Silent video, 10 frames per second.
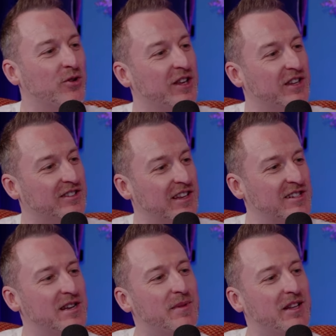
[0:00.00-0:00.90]
you know that
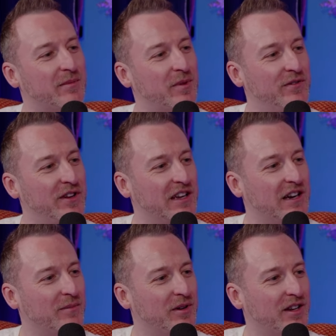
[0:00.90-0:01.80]
Disney made a movie
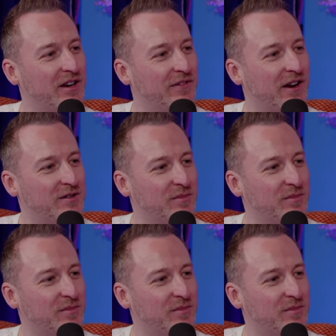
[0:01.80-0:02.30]
about Greyfriars?